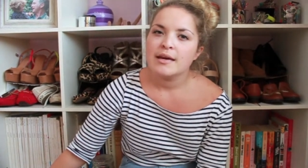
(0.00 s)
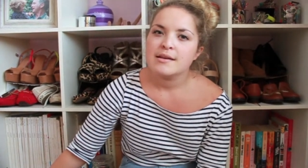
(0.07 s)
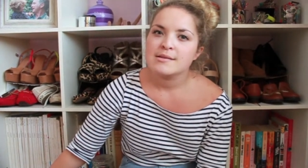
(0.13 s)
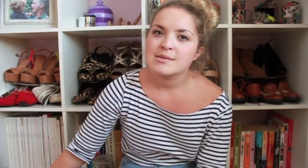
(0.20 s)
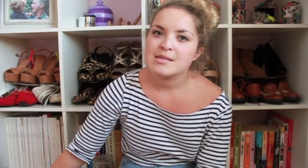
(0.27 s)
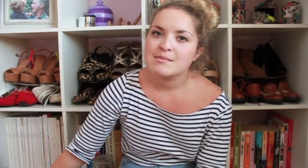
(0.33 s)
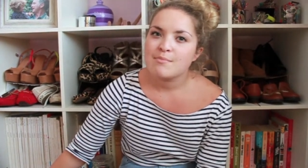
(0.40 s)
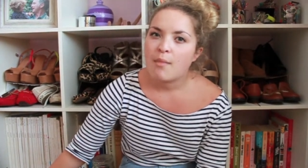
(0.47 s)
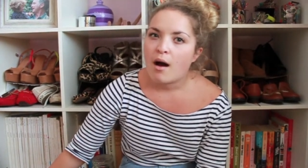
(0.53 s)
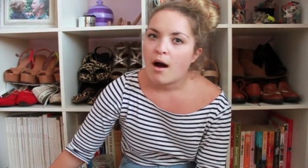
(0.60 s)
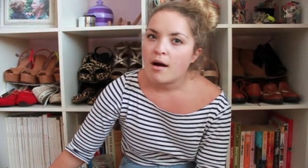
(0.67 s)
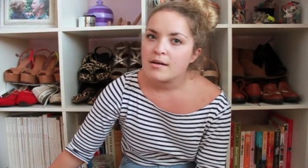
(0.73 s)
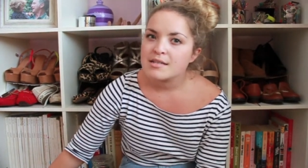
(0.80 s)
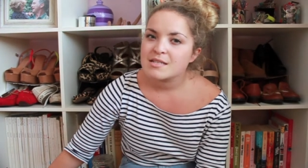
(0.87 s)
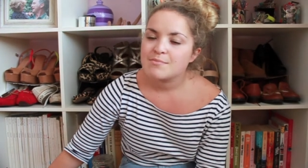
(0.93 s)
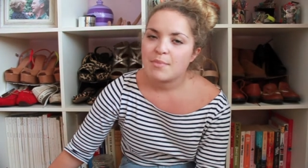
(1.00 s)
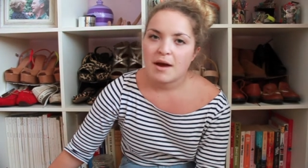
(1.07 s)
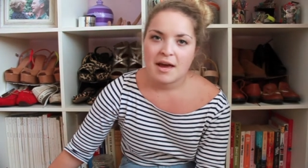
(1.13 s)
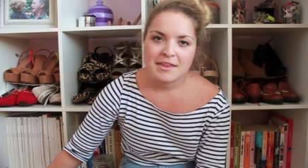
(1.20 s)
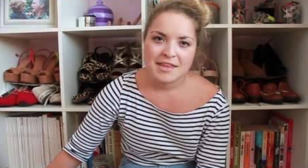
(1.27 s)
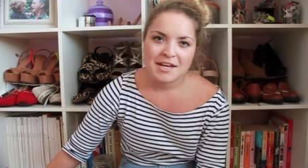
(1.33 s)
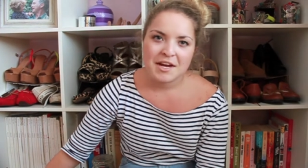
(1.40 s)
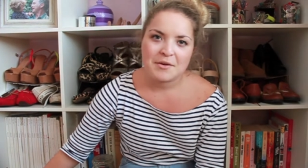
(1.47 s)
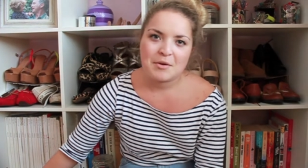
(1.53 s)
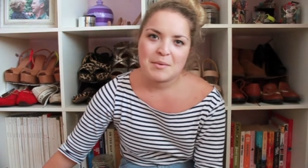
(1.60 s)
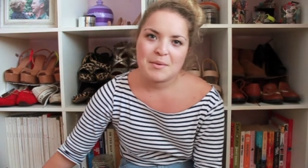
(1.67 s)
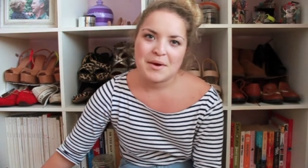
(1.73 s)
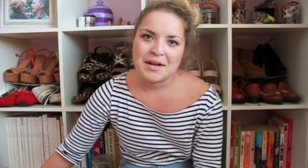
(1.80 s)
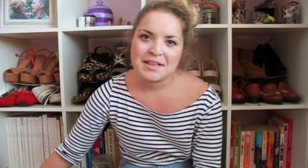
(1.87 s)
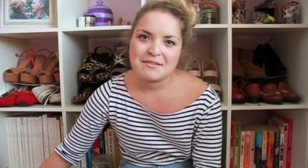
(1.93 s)
smart, but I think I will
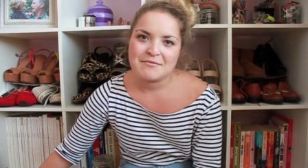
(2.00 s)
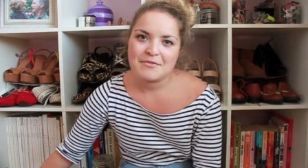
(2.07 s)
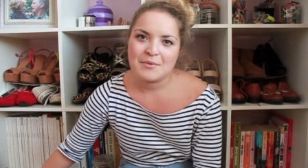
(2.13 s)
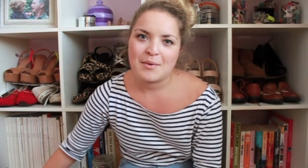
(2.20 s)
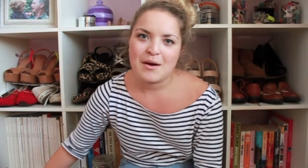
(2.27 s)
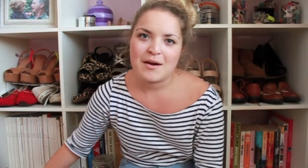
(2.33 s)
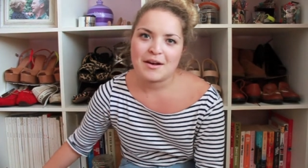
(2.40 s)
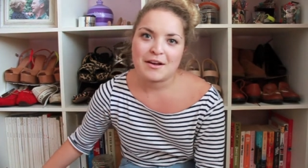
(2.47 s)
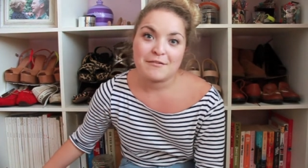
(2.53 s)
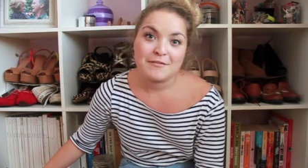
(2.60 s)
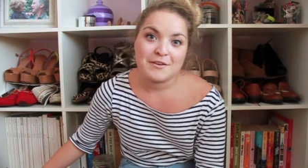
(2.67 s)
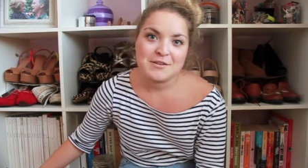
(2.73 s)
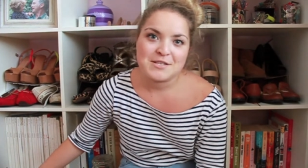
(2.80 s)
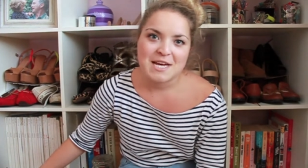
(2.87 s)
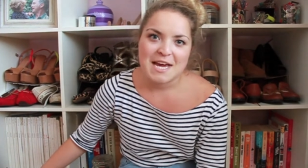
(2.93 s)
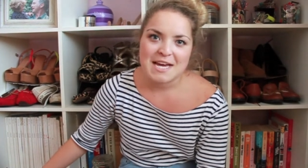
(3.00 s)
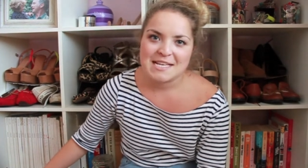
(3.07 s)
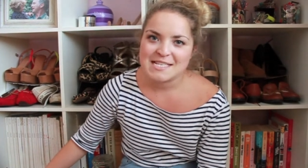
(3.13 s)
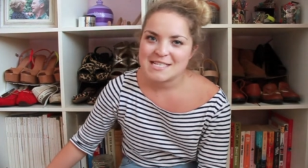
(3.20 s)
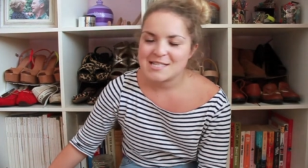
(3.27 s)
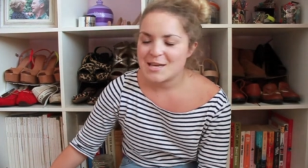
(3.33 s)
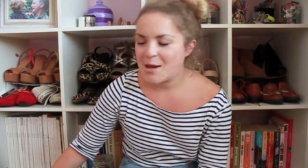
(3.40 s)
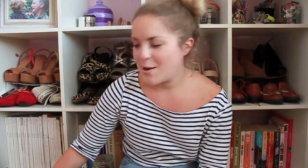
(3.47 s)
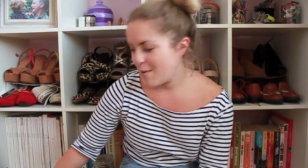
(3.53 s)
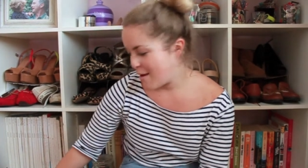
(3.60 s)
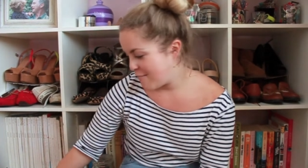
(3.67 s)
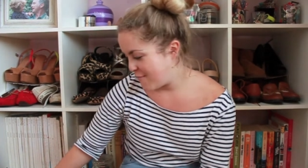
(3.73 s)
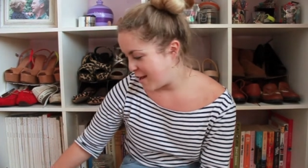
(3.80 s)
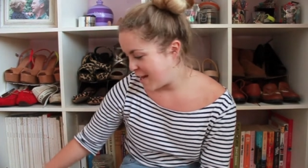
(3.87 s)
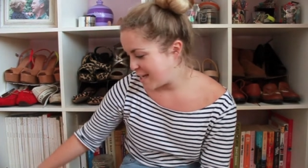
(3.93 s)
be wearing them for work a few days, so
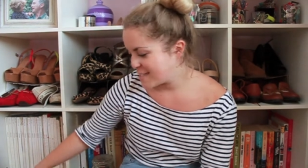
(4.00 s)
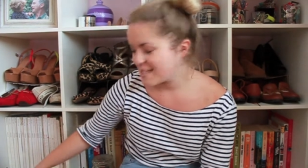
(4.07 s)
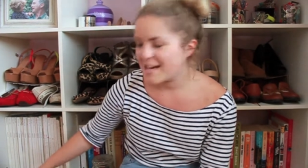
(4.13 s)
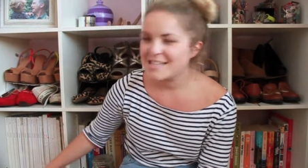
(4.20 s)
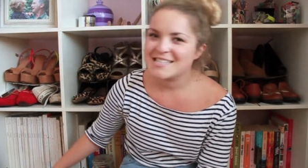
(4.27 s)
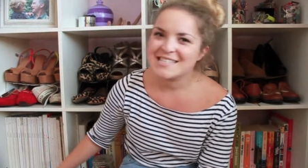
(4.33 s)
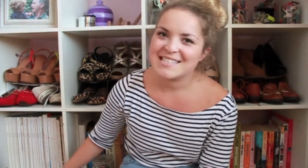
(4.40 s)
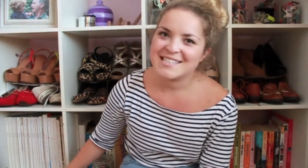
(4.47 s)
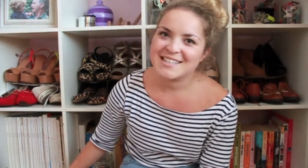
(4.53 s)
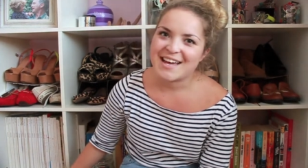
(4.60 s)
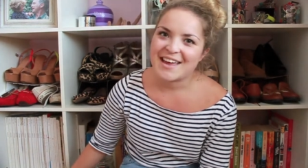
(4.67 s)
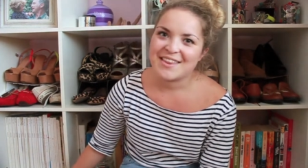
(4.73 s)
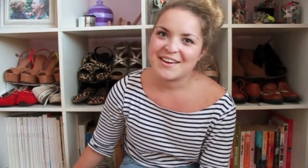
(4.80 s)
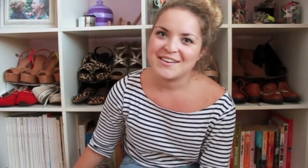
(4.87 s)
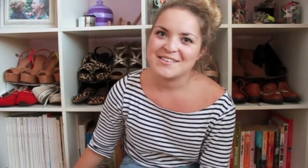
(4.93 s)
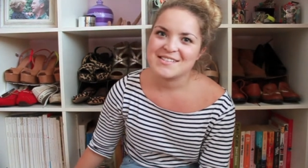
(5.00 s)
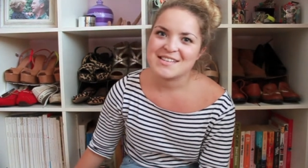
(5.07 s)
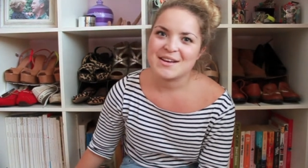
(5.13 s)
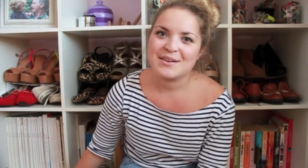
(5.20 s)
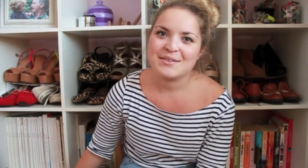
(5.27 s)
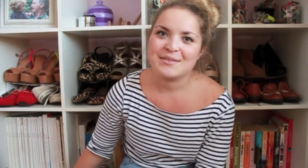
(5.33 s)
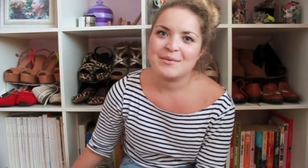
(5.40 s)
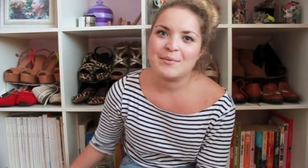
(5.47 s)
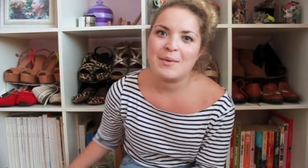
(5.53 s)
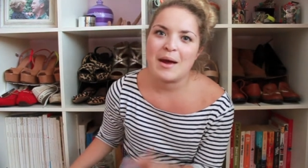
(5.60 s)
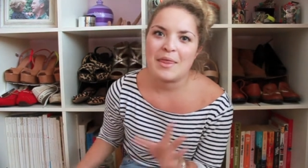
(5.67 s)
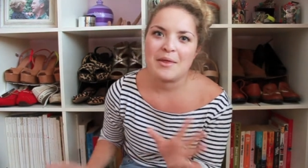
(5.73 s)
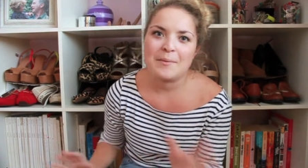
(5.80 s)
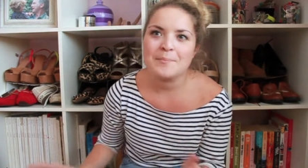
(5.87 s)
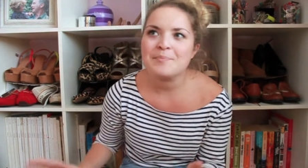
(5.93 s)
I'm really excited to get those and
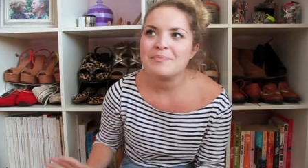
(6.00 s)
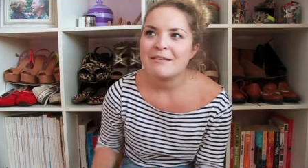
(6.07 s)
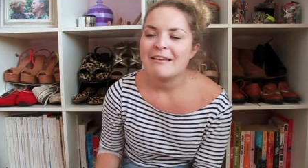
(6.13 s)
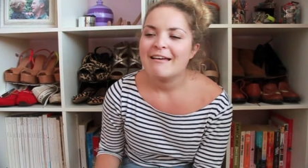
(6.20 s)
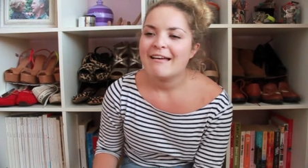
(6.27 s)
wear them.